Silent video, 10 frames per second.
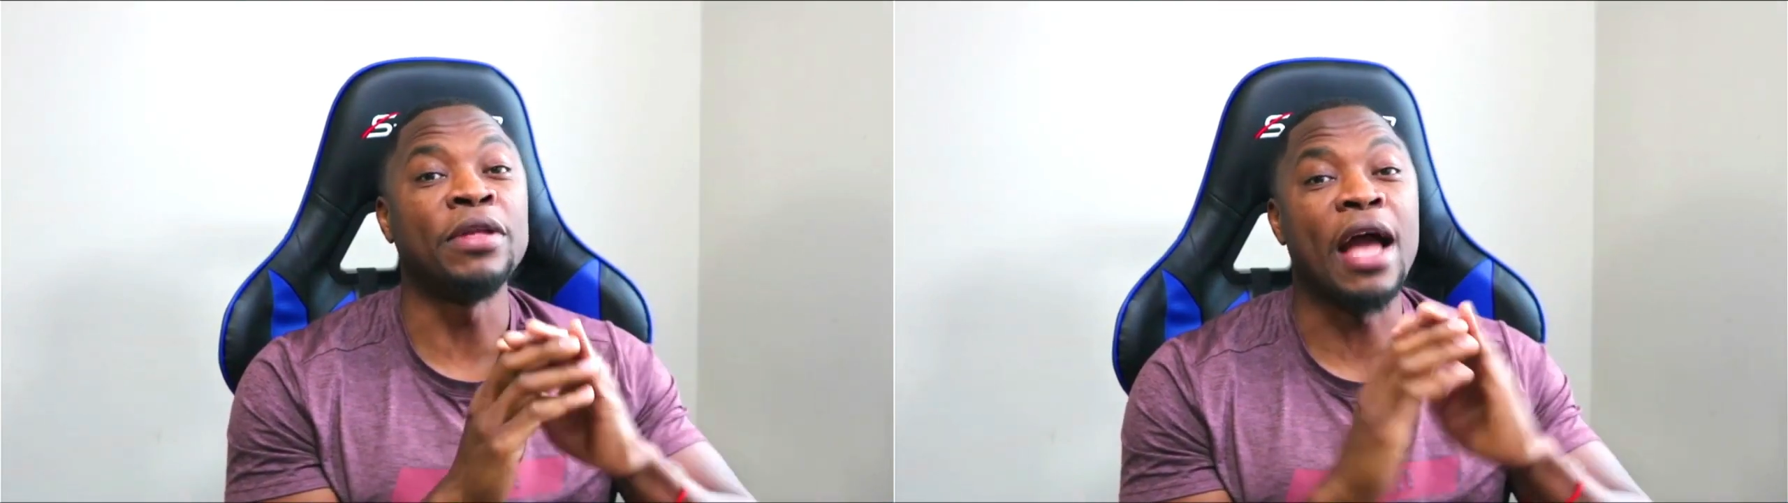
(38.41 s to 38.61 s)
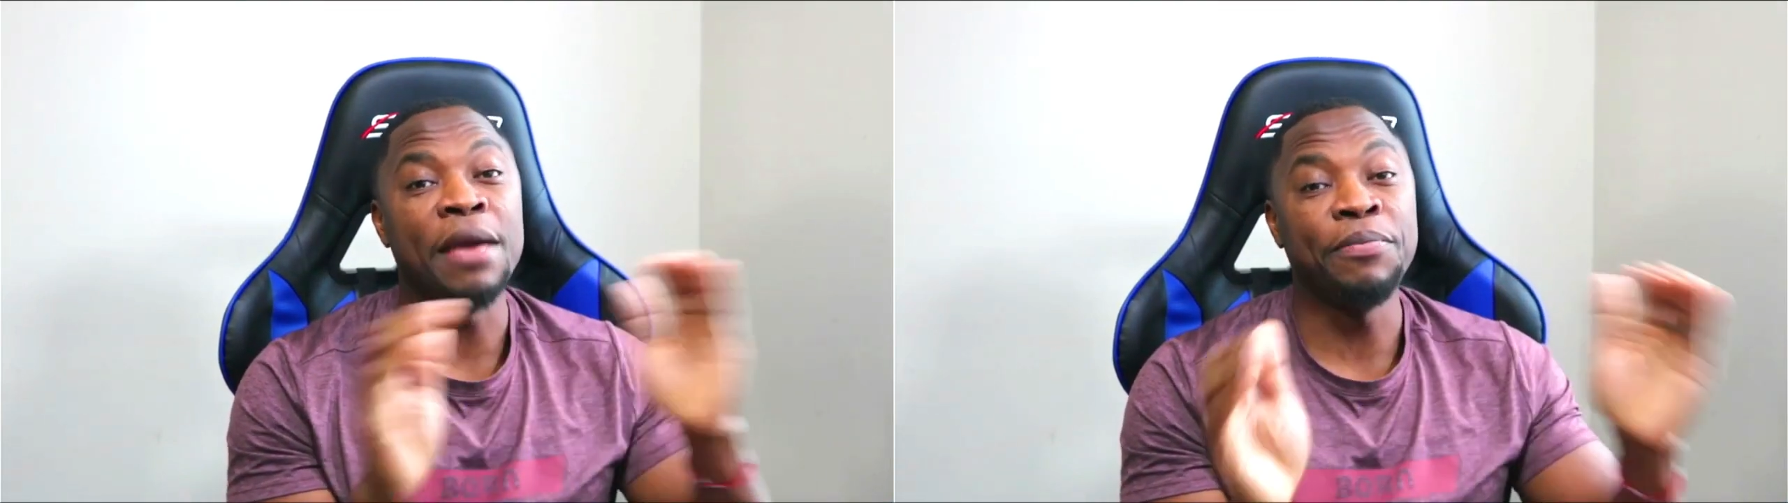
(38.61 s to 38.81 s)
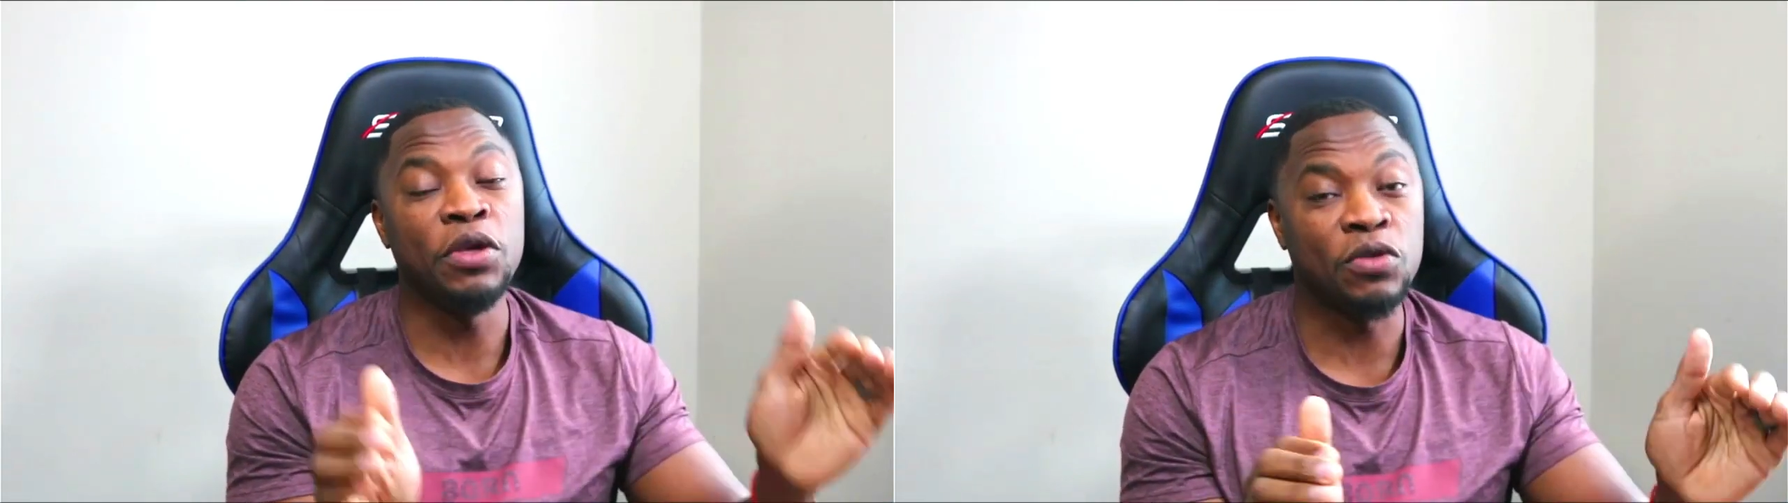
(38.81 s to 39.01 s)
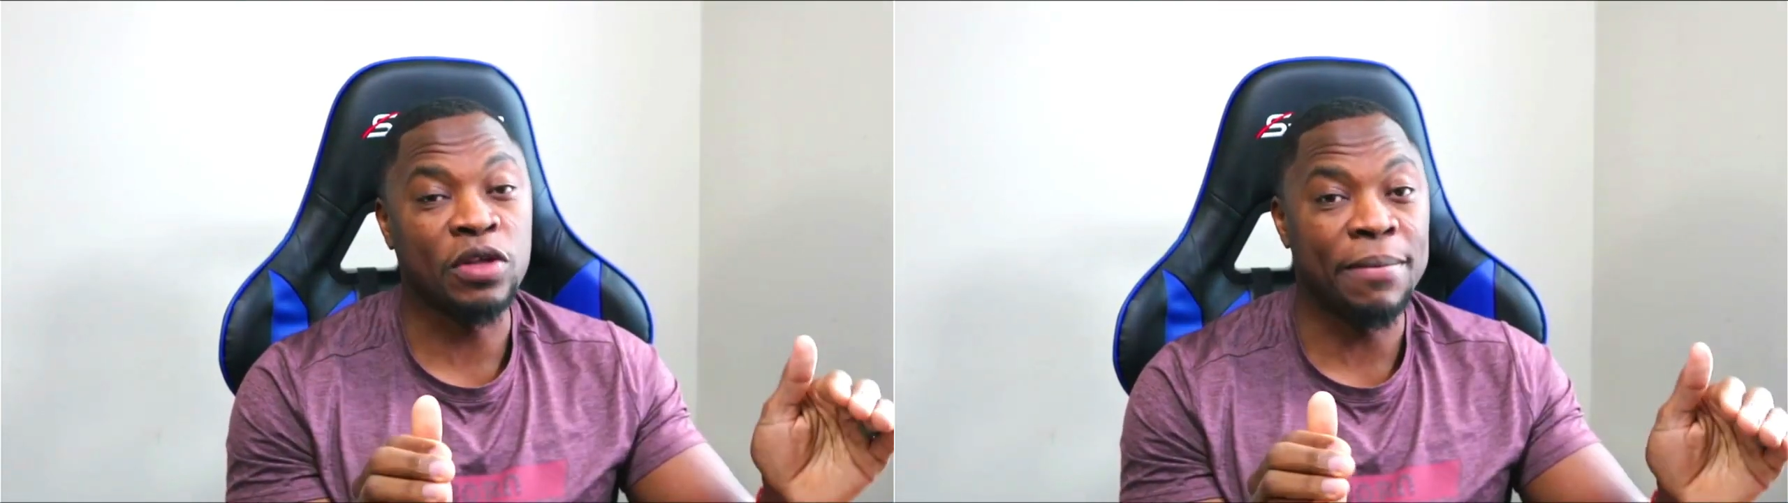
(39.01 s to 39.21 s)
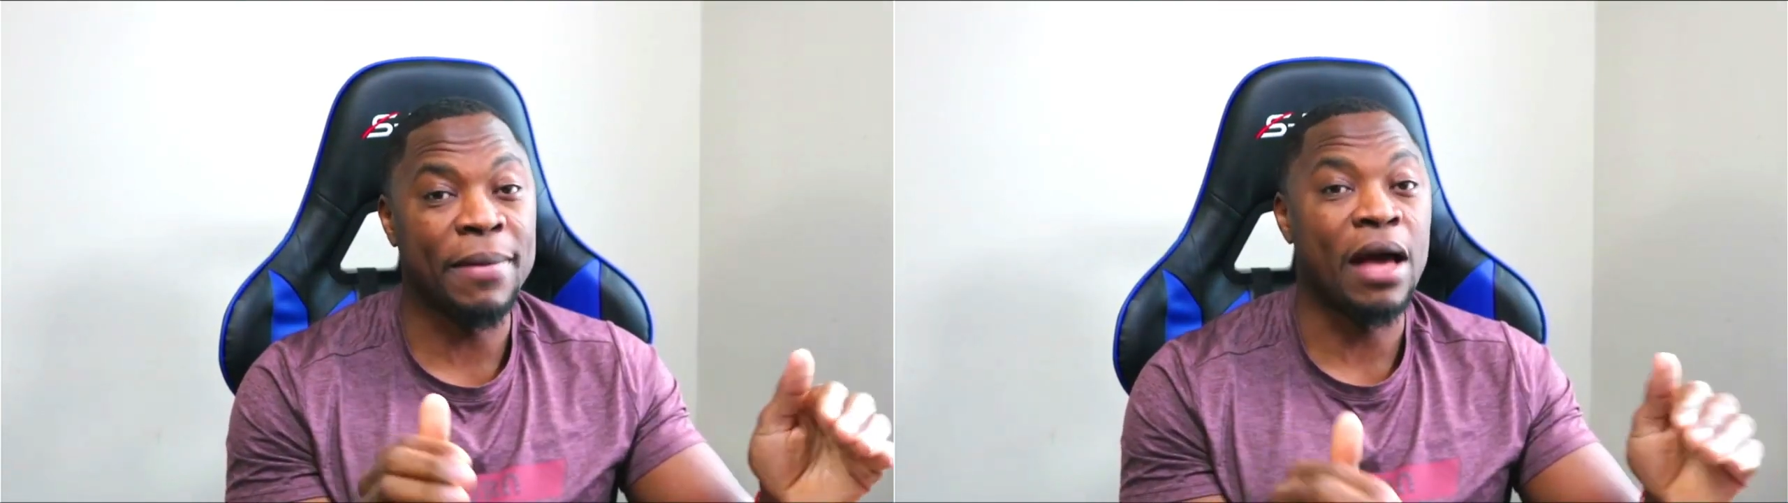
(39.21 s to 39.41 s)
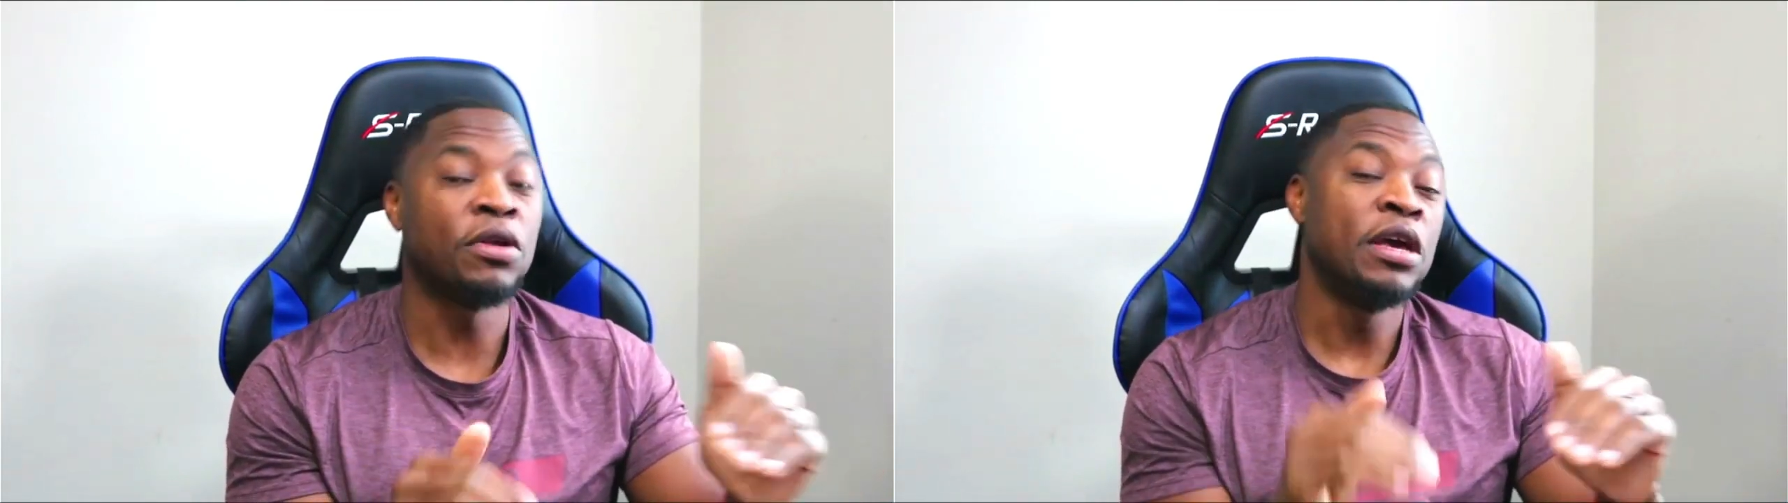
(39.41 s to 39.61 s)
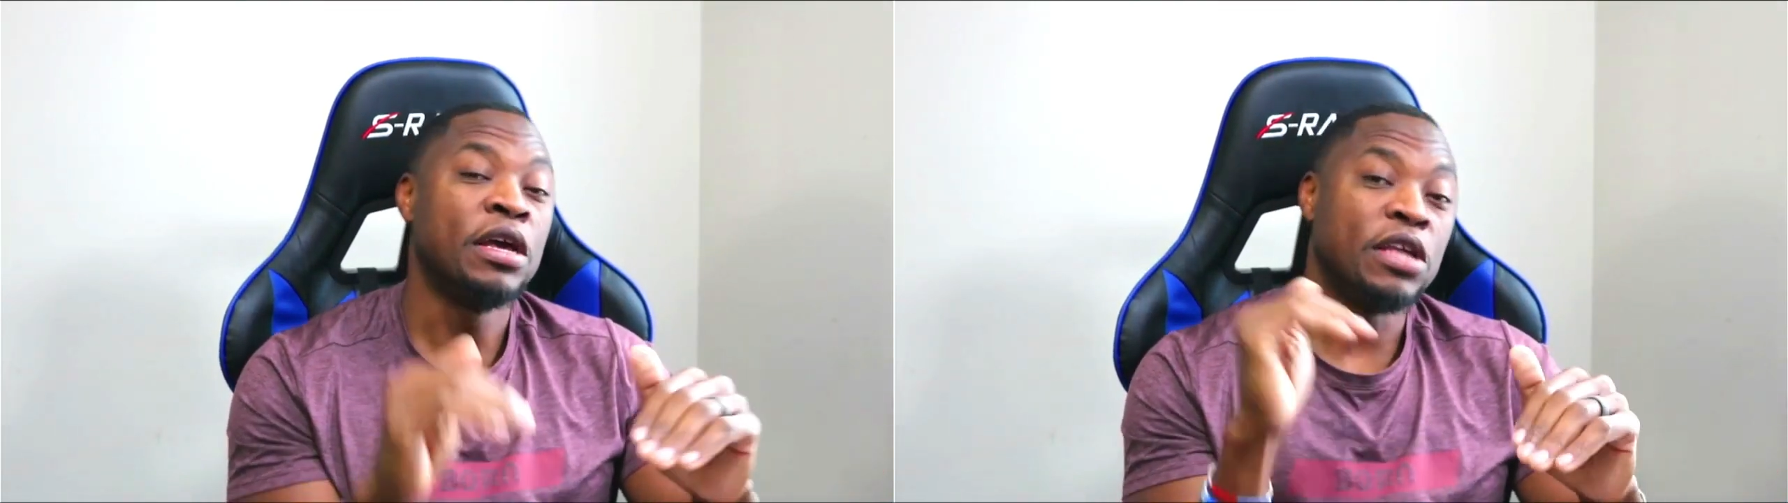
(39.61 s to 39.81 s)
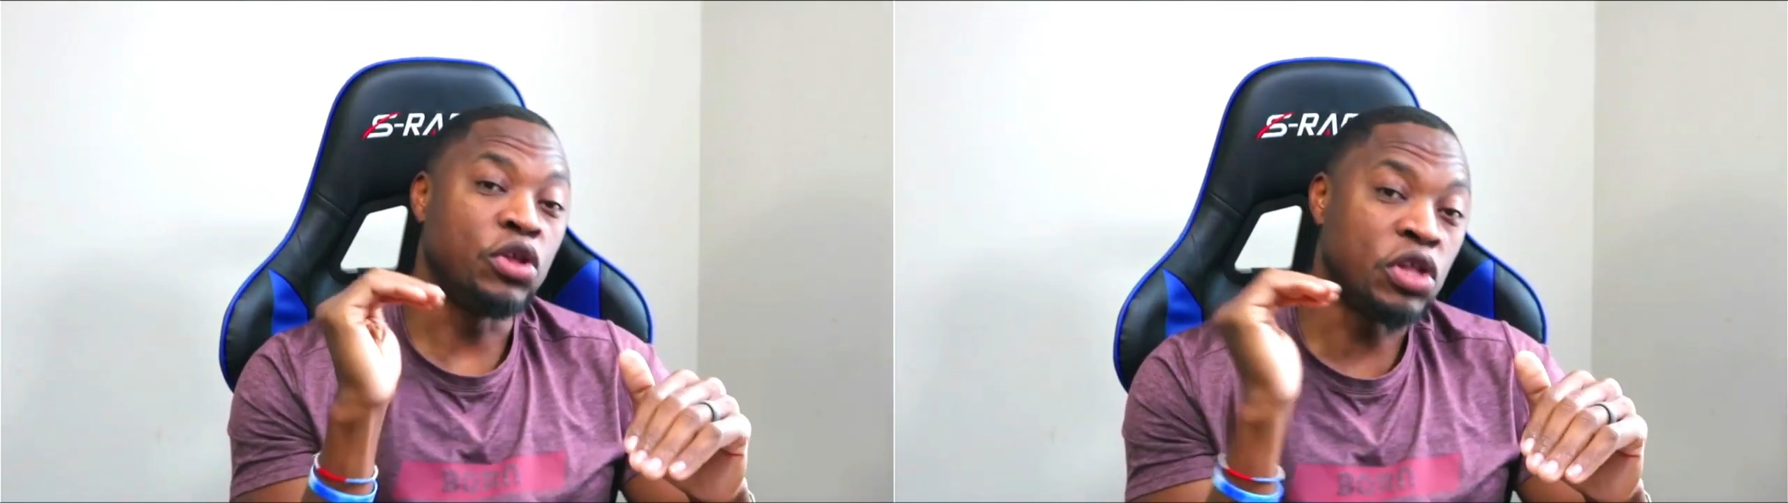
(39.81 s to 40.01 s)
when IPOs come out,
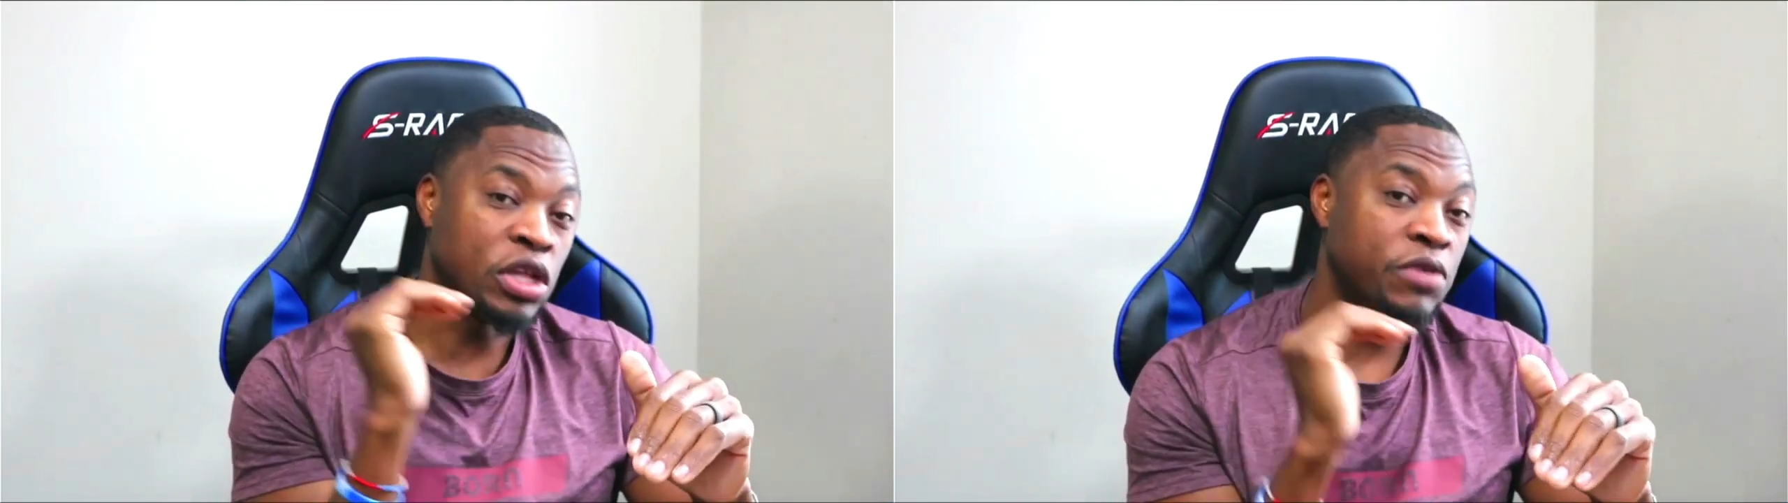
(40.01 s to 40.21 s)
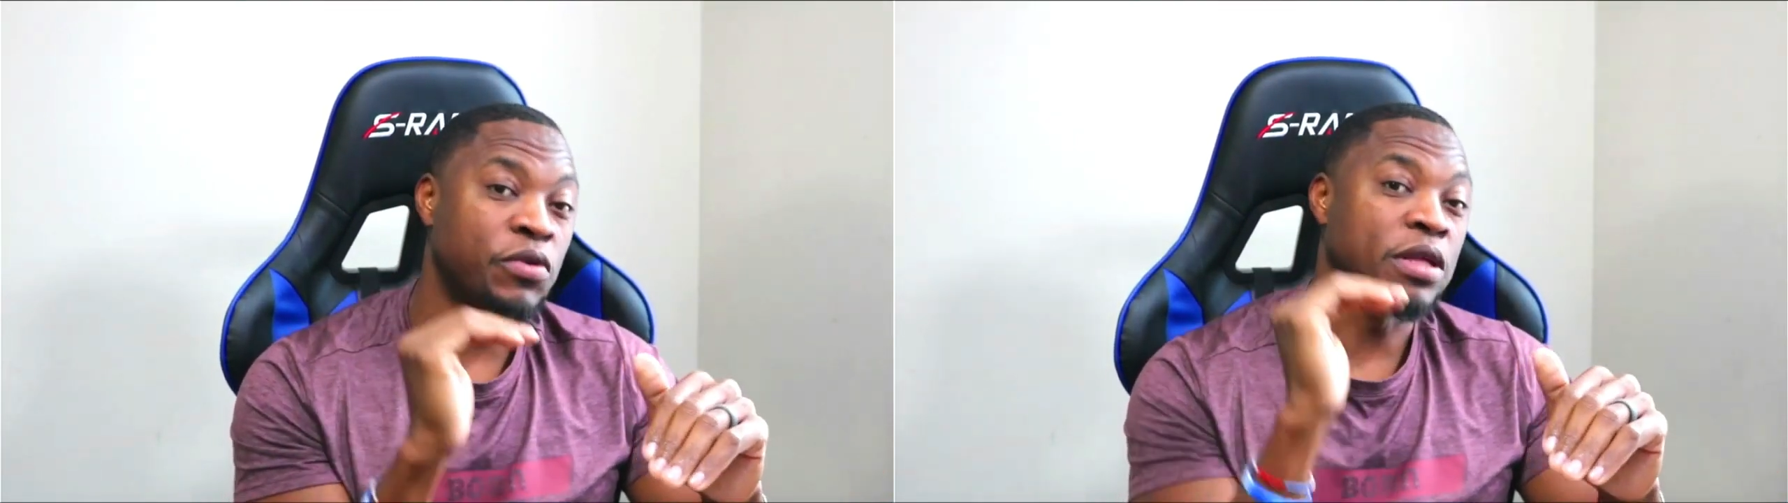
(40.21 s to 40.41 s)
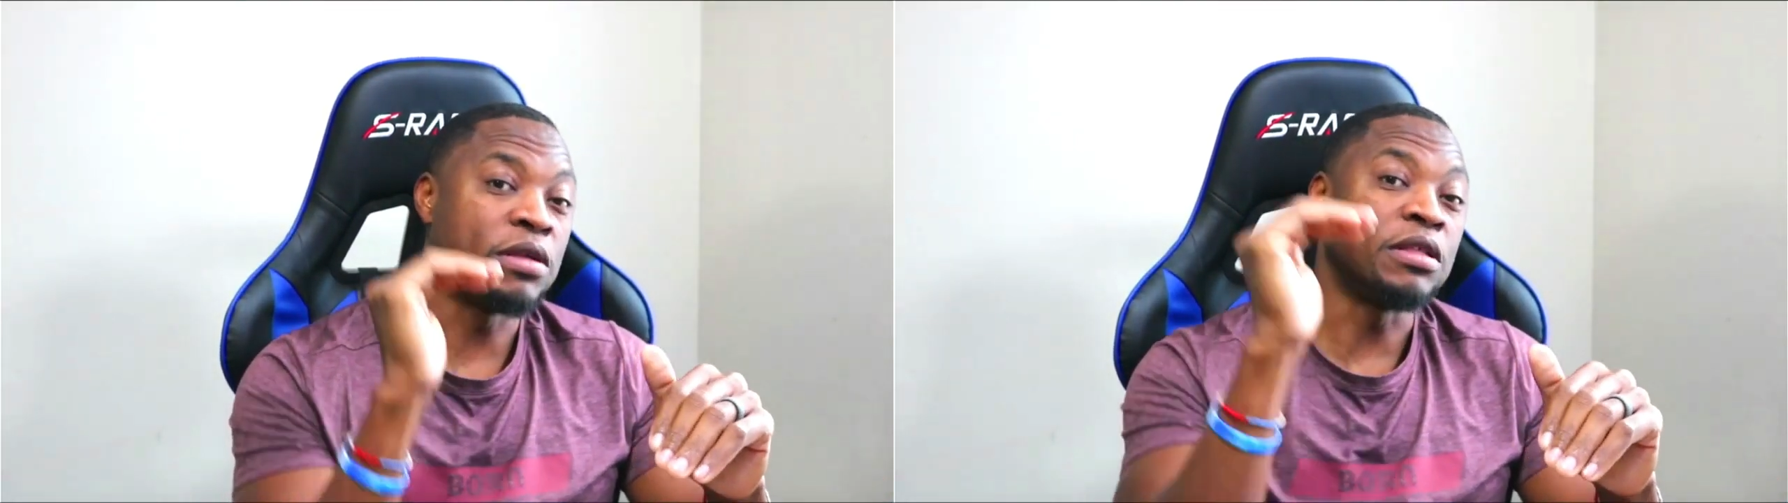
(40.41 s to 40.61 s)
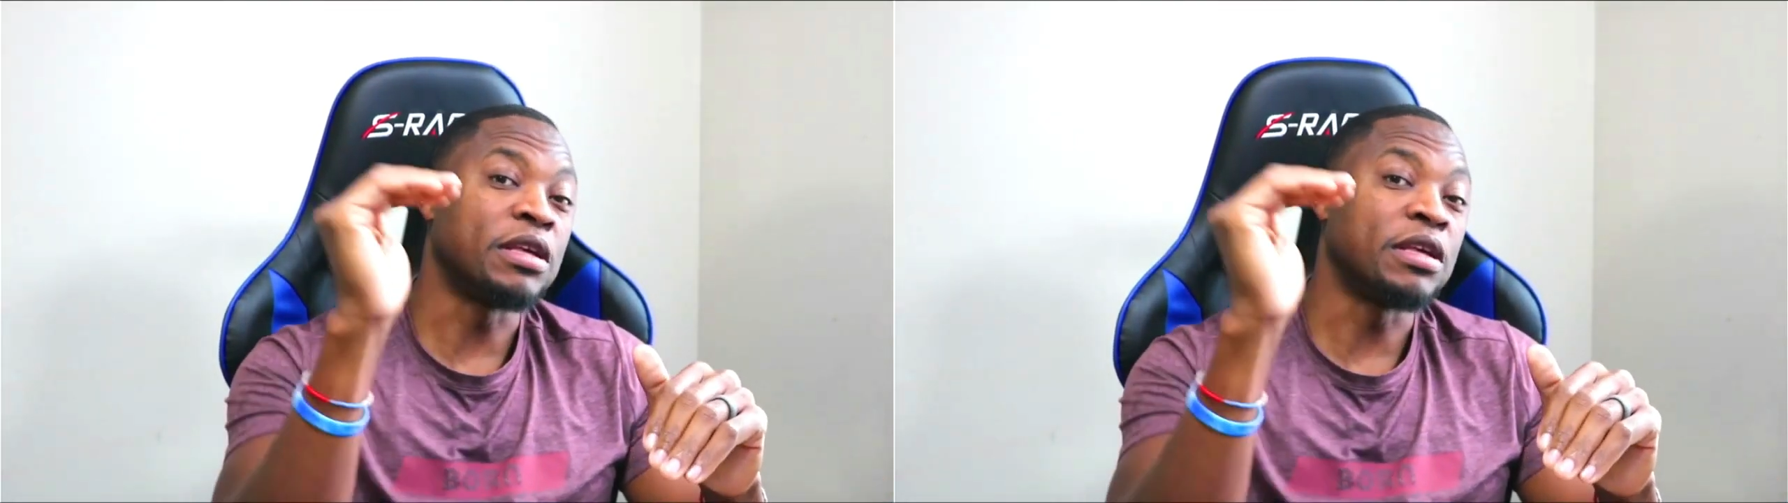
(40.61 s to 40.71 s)
they usually would